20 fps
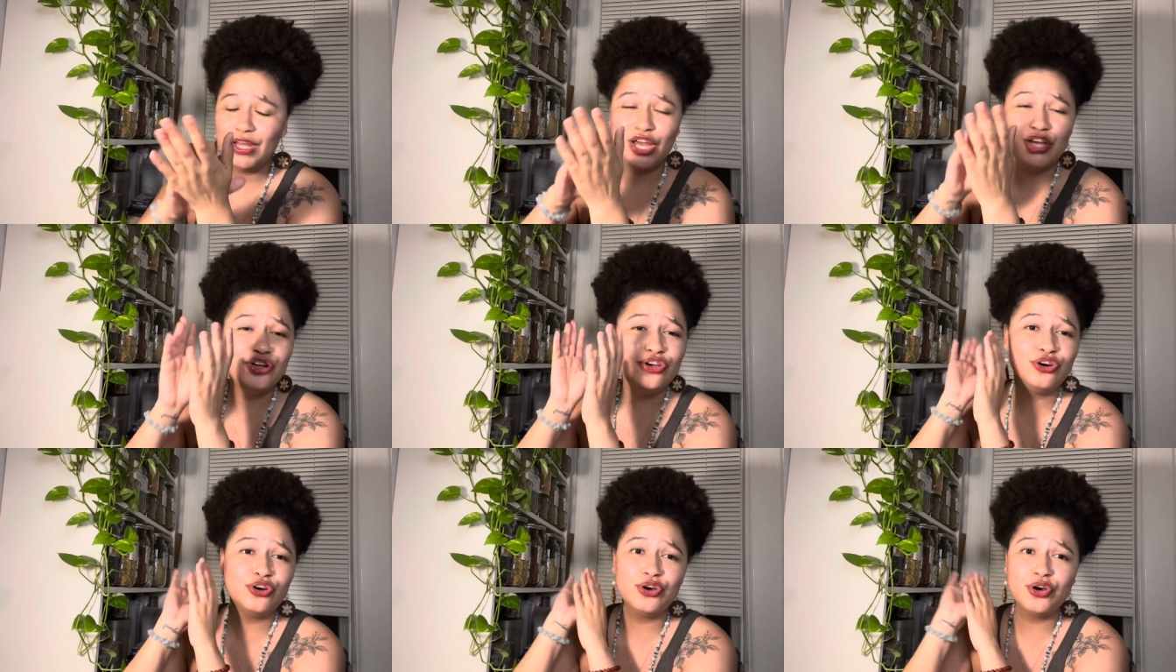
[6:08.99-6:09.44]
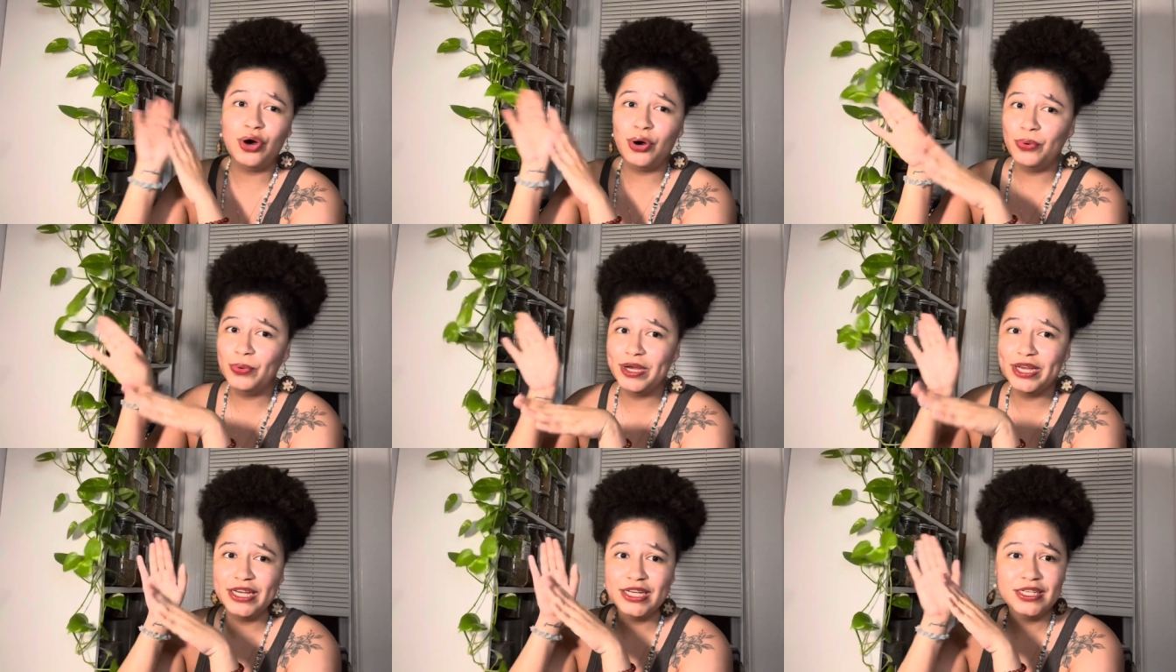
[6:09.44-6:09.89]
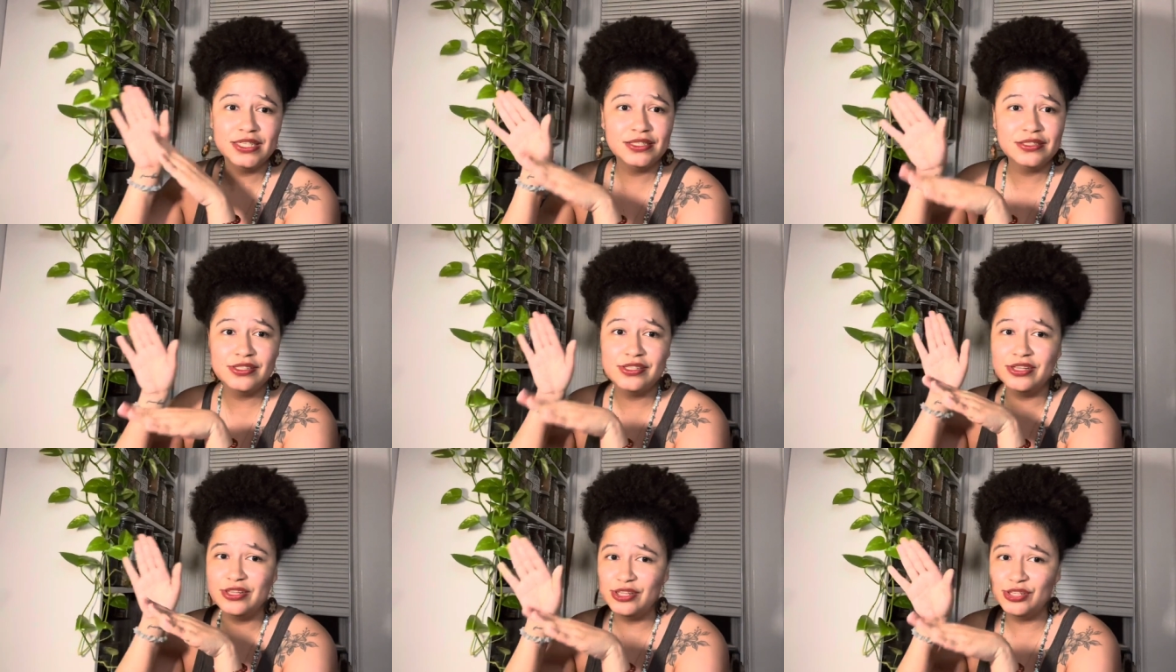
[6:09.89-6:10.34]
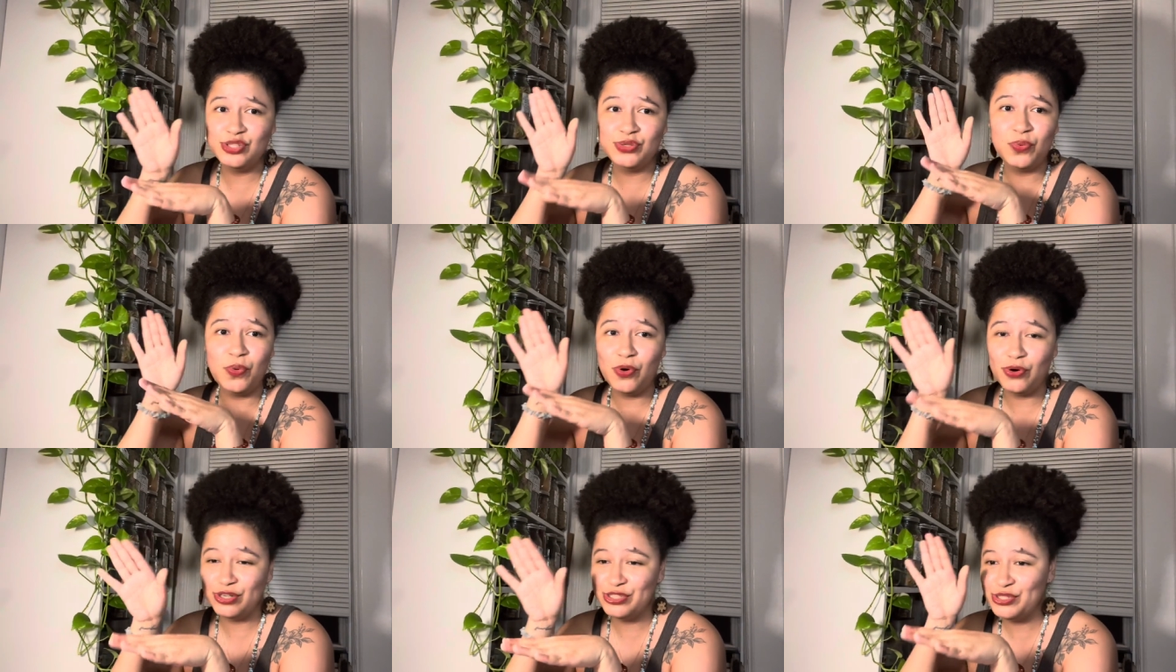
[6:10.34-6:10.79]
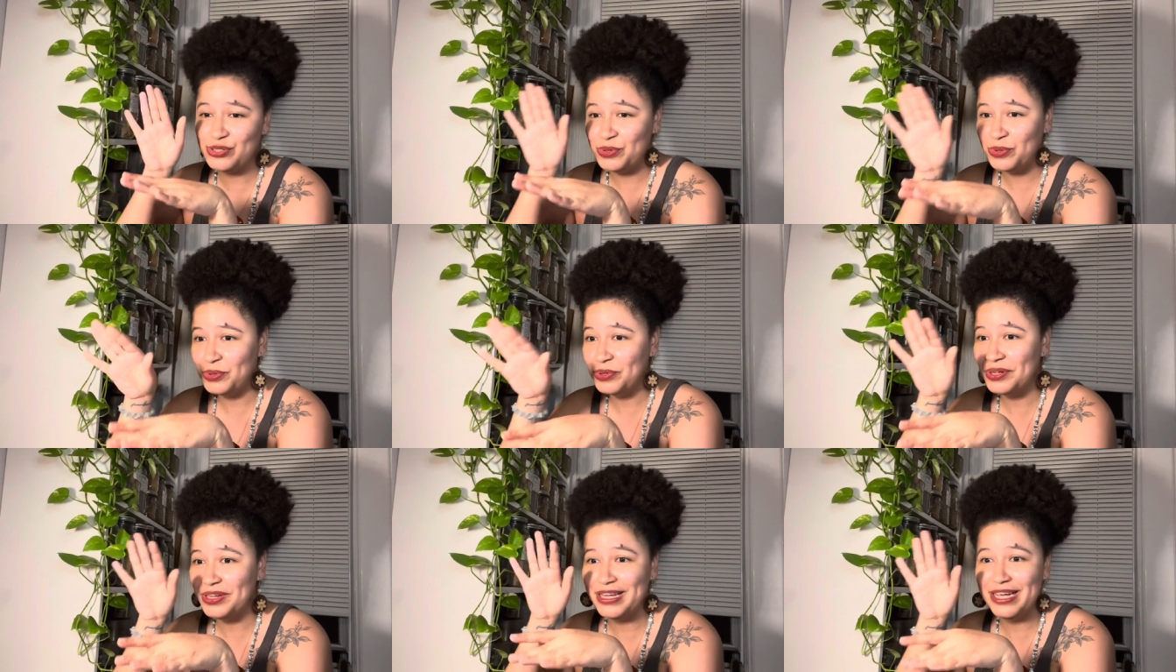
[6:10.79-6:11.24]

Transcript: you're going to this war school